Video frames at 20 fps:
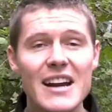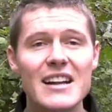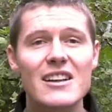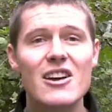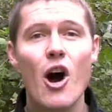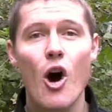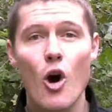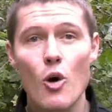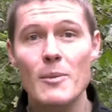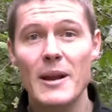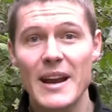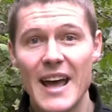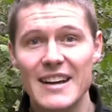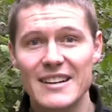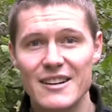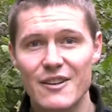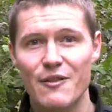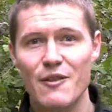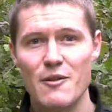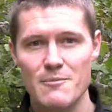it
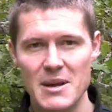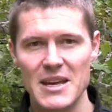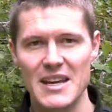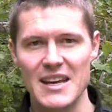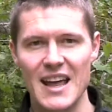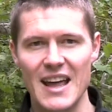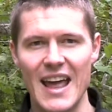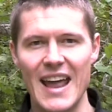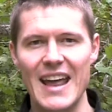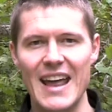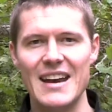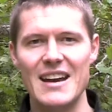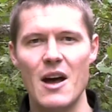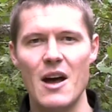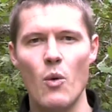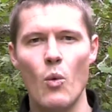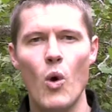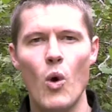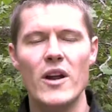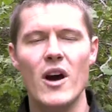culminated for me in
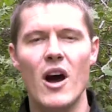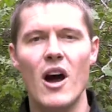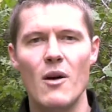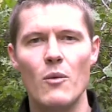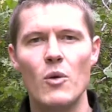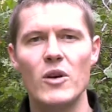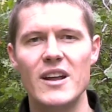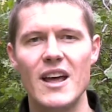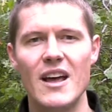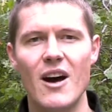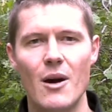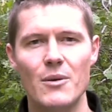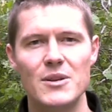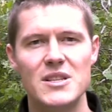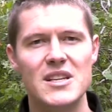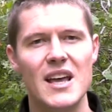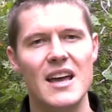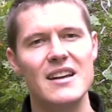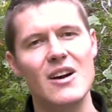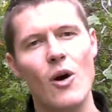what I would
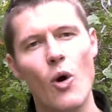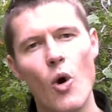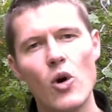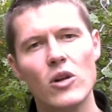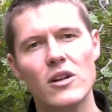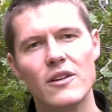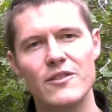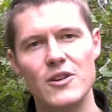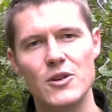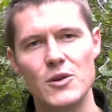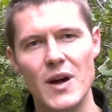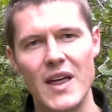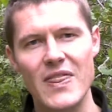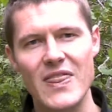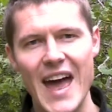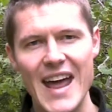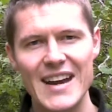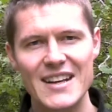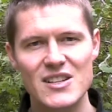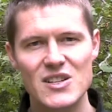say to all of you, and
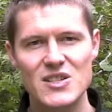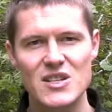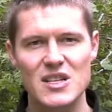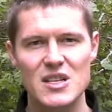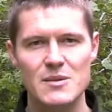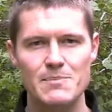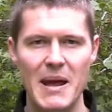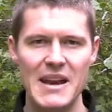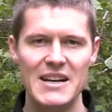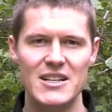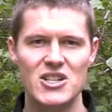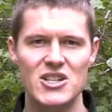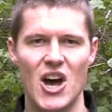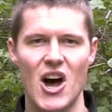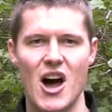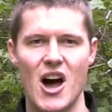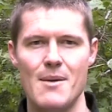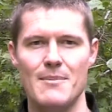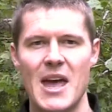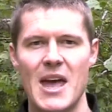that is to spend
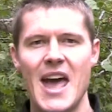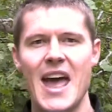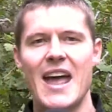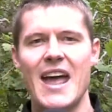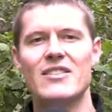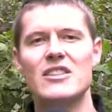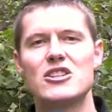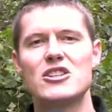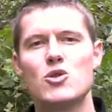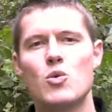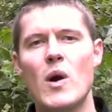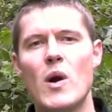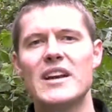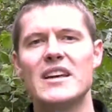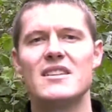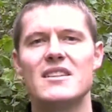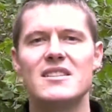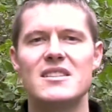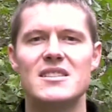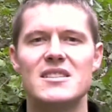time in the
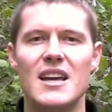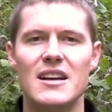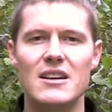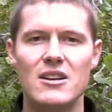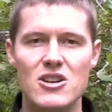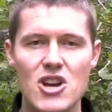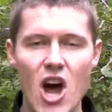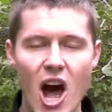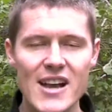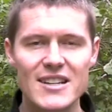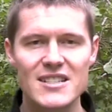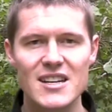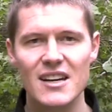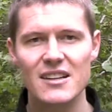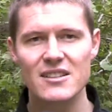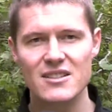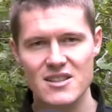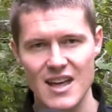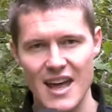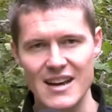
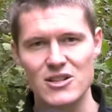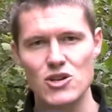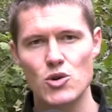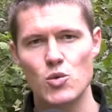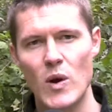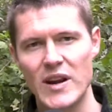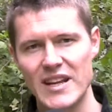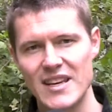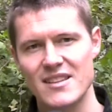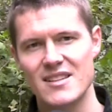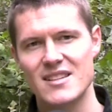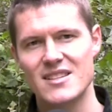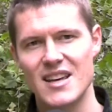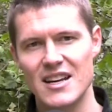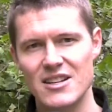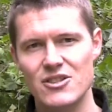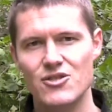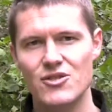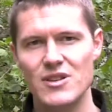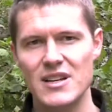19th and 20th
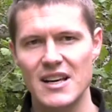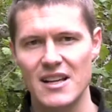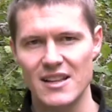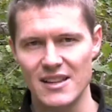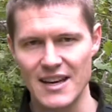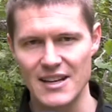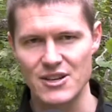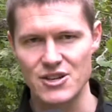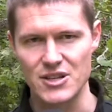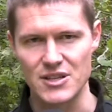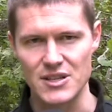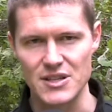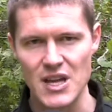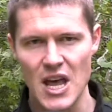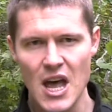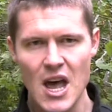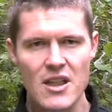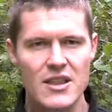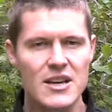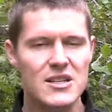century collections.
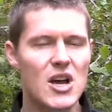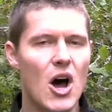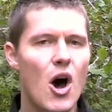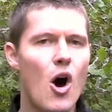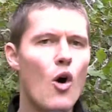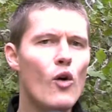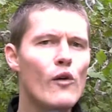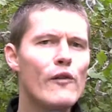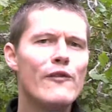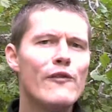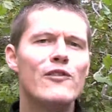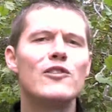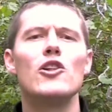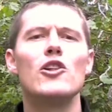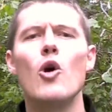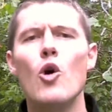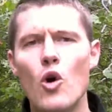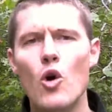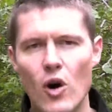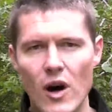There's a whole
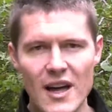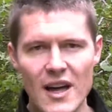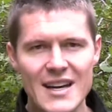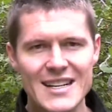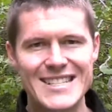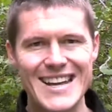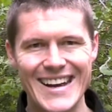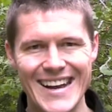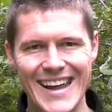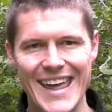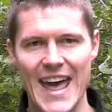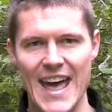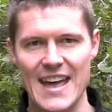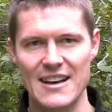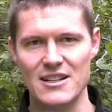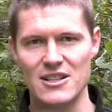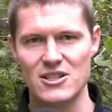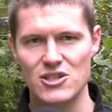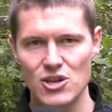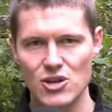floor
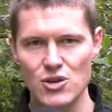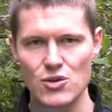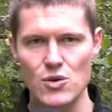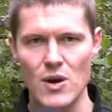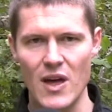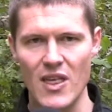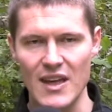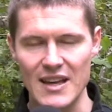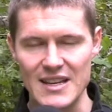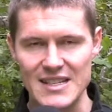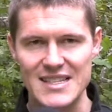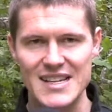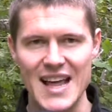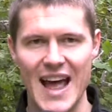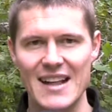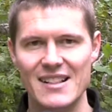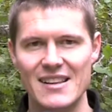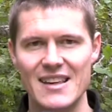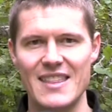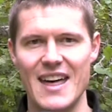dedicated to
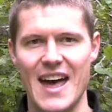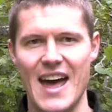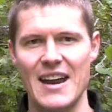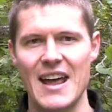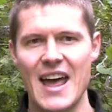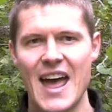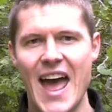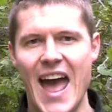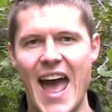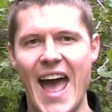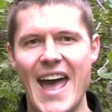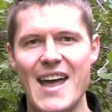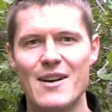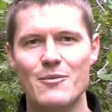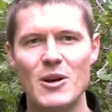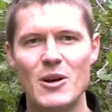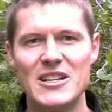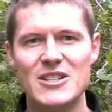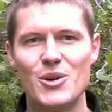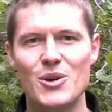exactly that, and
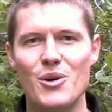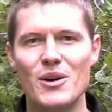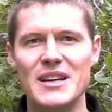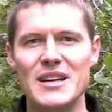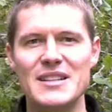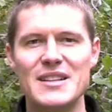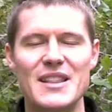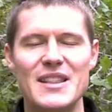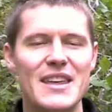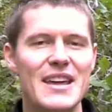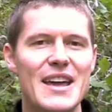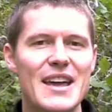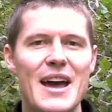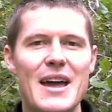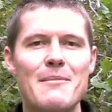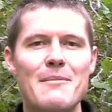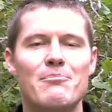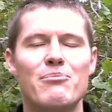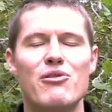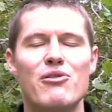we're talking the
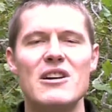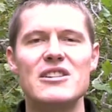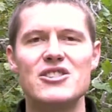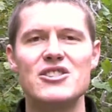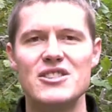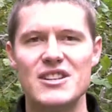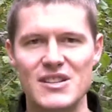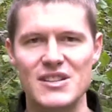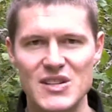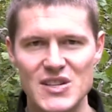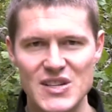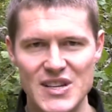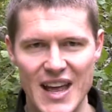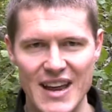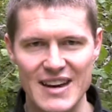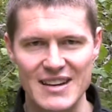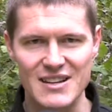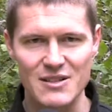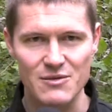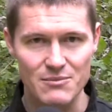Impressionists
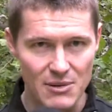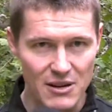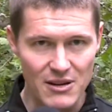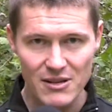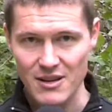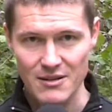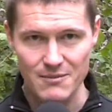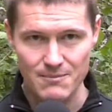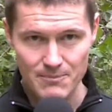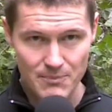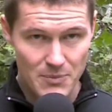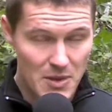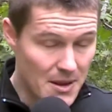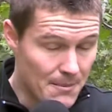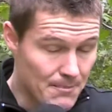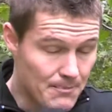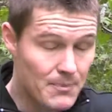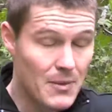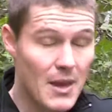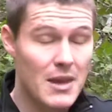and
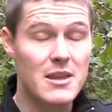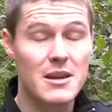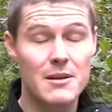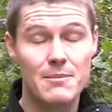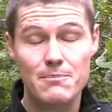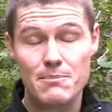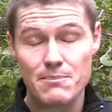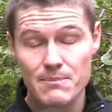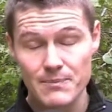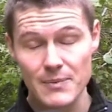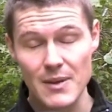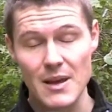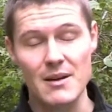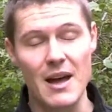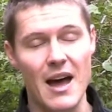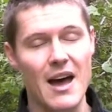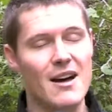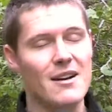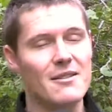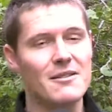the
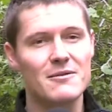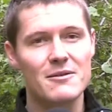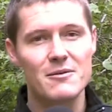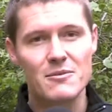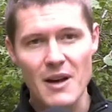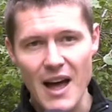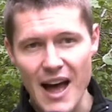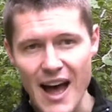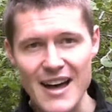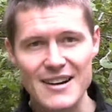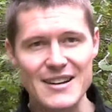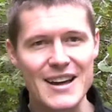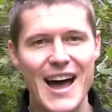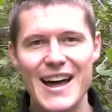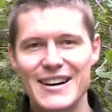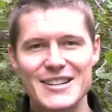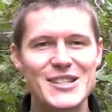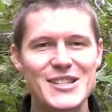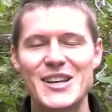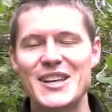
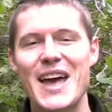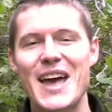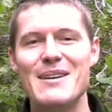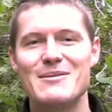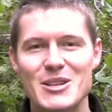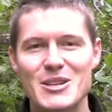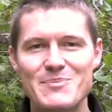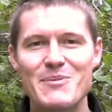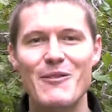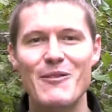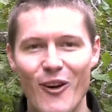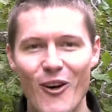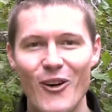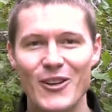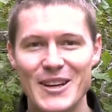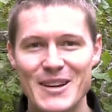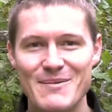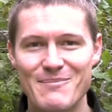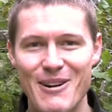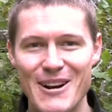artists that came just before
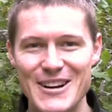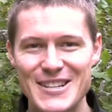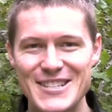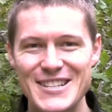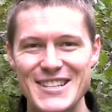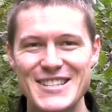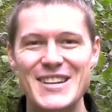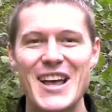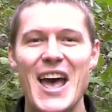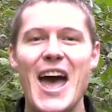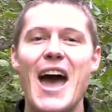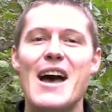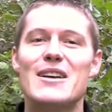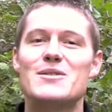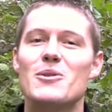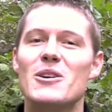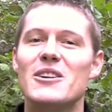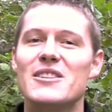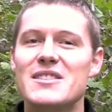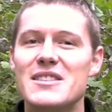the Impressionists, as
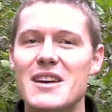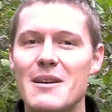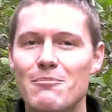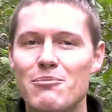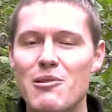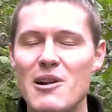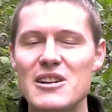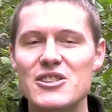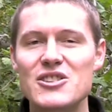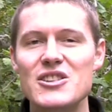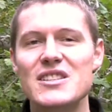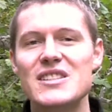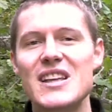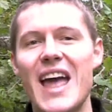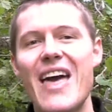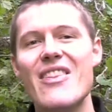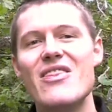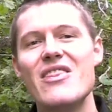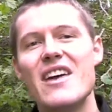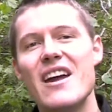well as the Impressionists
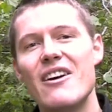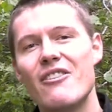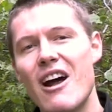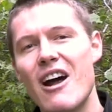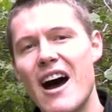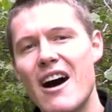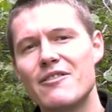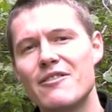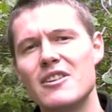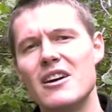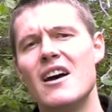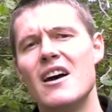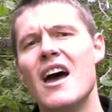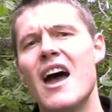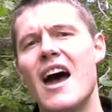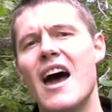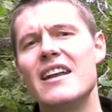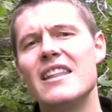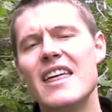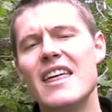and thereafter,
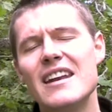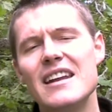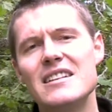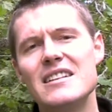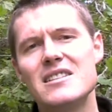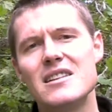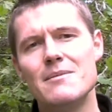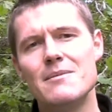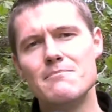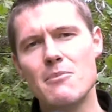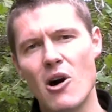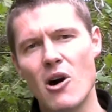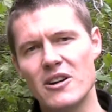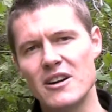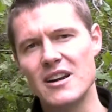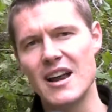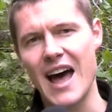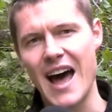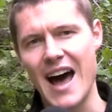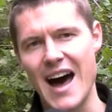and then into the
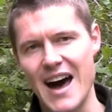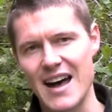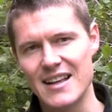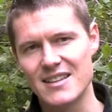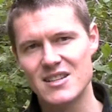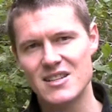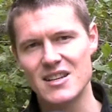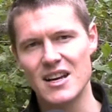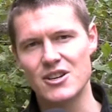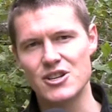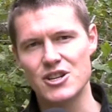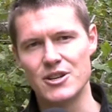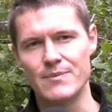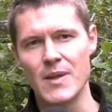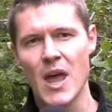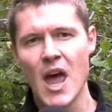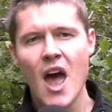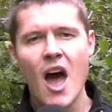modern art section.